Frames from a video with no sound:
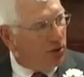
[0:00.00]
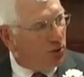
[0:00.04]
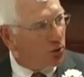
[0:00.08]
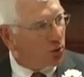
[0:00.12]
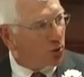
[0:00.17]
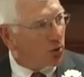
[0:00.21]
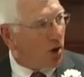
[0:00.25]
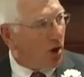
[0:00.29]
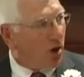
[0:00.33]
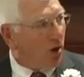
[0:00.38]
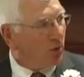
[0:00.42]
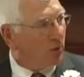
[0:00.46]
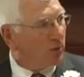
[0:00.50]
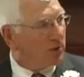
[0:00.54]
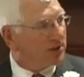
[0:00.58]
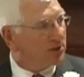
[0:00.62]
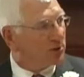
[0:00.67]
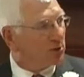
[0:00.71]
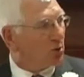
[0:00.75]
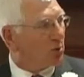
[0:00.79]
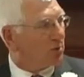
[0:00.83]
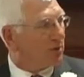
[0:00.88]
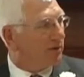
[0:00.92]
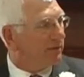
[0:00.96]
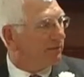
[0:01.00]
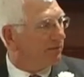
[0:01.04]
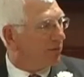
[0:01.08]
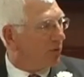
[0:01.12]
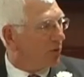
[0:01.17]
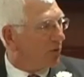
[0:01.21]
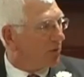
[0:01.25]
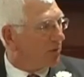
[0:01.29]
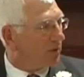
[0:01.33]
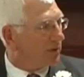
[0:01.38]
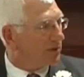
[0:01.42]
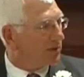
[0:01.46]
you're always looking
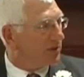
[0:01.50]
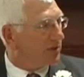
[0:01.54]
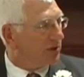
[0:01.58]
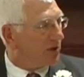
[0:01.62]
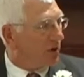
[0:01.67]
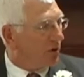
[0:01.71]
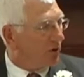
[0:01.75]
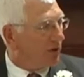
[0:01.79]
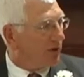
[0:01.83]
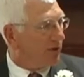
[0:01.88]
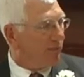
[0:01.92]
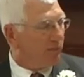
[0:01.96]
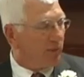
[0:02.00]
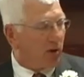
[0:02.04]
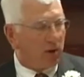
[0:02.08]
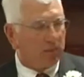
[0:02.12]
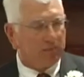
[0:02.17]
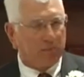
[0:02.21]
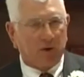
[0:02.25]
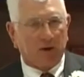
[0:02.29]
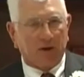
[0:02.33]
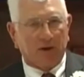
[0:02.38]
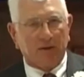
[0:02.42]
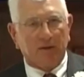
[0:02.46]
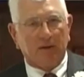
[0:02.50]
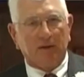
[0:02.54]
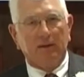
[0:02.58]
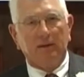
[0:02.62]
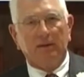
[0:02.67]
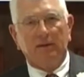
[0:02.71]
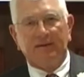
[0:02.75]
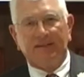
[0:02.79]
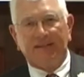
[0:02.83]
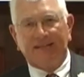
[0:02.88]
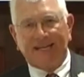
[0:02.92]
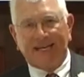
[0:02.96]
forward to going to the
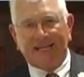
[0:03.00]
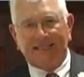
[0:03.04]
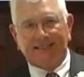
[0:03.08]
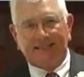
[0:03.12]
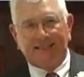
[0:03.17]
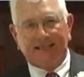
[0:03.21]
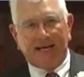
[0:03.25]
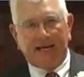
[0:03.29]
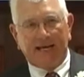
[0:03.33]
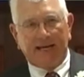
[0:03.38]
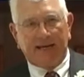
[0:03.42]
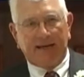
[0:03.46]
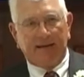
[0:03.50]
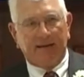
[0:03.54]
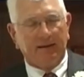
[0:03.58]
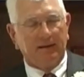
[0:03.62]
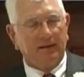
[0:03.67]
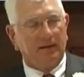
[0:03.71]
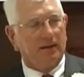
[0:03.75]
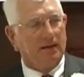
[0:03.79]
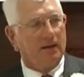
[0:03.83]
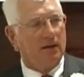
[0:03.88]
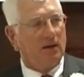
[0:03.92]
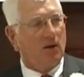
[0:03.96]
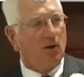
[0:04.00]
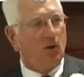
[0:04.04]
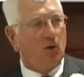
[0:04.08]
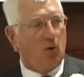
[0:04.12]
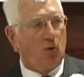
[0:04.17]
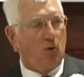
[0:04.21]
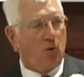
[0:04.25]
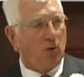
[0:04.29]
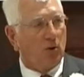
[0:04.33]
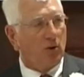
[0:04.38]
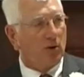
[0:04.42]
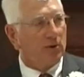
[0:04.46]
ballpark the next day,
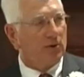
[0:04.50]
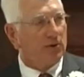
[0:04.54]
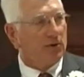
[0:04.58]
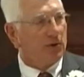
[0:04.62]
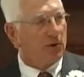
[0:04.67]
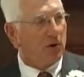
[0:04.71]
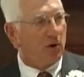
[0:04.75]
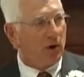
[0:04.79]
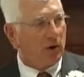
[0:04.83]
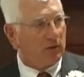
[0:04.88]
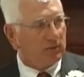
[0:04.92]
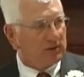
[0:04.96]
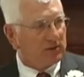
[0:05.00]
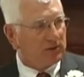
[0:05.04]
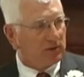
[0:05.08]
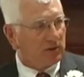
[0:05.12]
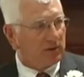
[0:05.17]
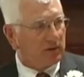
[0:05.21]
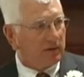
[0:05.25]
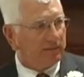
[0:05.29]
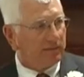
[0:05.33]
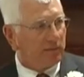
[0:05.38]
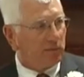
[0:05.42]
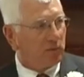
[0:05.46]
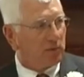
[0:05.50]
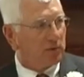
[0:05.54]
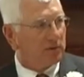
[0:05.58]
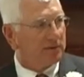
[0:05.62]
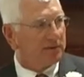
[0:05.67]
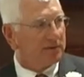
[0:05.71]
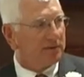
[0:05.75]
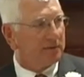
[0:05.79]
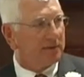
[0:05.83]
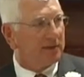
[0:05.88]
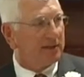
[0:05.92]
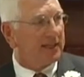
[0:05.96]
or you're always looking
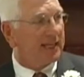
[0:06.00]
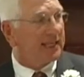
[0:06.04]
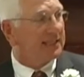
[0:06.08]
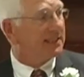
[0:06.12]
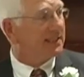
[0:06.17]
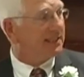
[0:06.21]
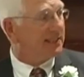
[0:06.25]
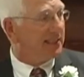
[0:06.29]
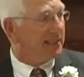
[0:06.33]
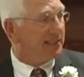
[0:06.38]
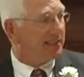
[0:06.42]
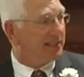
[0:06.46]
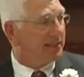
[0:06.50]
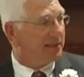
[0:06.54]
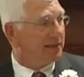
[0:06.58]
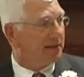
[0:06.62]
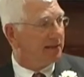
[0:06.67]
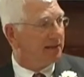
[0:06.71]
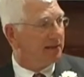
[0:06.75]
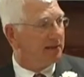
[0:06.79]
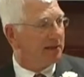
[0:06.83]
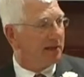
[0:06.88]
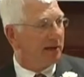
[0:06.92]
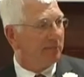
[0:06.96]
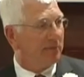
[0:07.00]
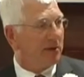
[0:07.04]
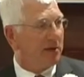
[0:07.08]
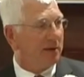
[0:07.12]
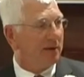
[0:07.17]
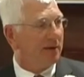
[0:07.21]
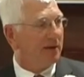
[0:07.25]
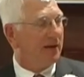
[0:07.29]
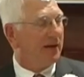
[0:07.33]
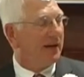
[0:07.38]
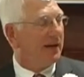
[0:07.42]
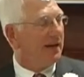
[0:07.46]
forward to the next season. I
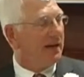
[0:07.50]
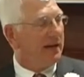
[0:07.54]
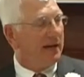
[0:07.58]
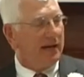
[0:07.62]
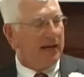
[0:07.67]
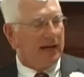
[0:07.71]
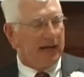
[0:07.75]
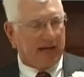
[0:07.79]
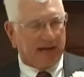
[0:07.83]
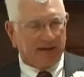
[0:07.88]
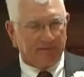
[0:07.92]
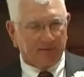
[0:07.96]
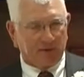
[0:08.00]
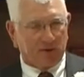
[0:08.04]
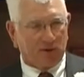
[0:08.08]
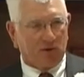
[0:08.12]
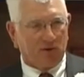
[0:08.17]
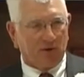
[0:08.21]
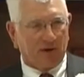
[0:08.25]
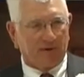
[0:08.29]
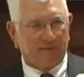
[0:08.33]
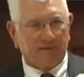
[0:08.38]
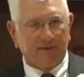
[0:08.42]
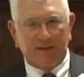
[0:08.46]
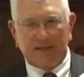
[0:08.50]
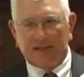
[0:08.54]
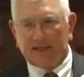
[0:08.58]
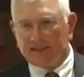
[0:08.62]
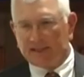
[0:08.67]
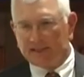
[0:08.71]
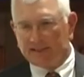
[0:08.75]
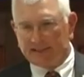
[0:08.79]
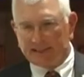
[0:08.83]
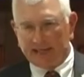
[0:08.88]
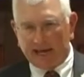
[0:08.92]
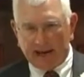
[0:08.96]
mean, even though
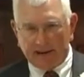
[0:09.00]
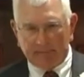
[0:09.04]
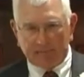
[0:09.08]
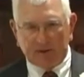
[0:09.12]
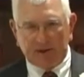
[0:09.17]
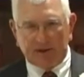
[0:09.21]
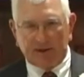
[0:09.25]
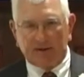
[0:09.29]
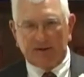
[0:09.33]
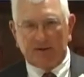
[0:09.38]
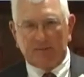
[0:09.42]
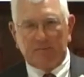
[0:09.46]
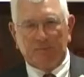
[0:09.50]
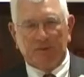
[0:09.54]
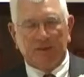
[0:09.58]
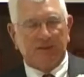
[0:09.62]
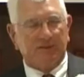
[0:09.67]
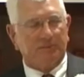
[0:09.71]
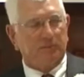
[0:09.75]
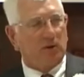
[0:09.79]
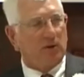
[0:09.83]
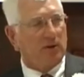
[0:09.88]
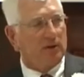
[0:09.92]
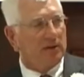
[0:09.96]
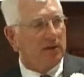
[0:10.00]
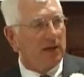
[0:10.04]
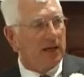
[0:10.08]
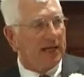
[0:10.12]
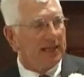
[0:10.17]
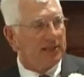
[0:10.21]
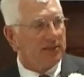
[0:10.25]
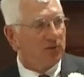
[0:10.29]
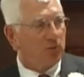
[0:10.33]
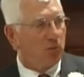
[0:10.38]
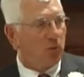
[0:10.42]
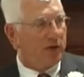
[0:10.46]
everything that's happened here in Pittsburgh the
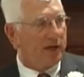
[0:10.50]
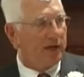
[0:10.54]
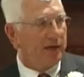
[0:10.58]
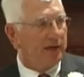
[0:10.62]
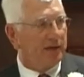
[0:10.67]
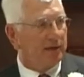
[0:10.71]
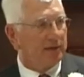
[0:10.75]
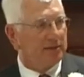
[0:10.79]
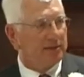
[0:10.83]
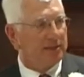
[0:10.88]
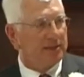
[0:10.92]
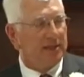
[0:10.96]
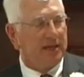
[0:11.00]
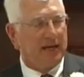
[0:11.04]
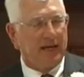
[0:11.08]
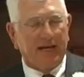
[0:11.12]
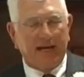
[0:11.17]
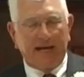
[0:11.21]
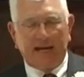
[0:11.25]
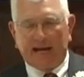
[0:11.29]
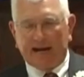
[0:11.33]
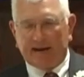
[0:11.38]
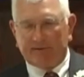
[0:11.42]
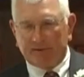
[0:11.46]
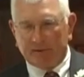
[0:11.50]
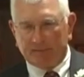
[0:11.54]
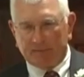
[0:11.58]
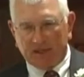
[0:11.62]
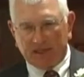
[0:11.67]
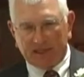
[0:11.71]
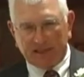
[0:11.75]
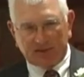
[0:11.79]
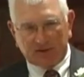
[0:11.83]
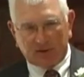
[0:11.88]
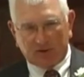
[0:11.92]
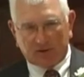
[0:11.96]
last 20 years,
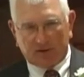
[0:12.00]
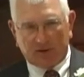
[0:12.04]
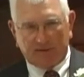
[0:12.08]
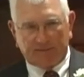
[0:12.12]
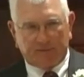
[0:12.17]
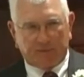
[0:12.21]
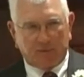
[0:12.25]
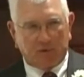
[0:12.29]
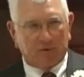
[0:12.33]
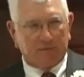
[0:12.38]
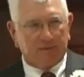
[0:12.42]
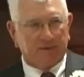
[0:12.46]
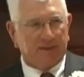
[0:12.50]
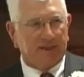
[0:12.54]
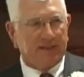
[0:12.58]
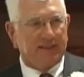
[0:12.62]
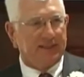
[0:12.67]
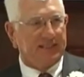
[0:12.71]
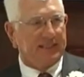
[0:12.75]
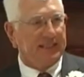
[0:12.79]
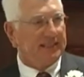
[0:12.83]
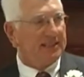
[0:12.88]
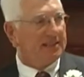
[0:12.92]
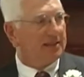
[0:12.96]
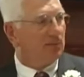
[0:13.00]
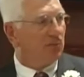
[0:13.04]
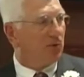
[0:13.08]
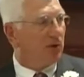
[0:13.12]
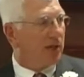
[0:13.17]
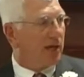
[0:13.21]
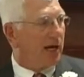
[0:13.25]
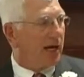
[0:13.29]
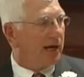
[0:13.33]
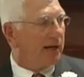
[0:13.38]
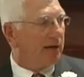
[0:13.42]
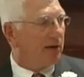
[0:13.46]
everybody's looking forward to this season
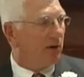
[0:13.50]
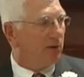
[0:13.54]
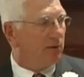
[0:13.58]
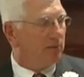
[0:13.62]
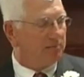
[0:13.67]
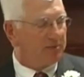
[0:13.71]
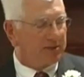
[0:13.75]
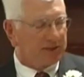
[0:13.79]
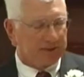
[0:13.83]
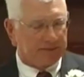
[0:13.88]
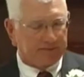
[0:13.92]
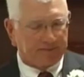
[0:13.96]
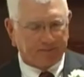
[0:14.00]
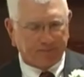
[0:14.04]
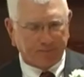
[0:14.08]
with high hopes.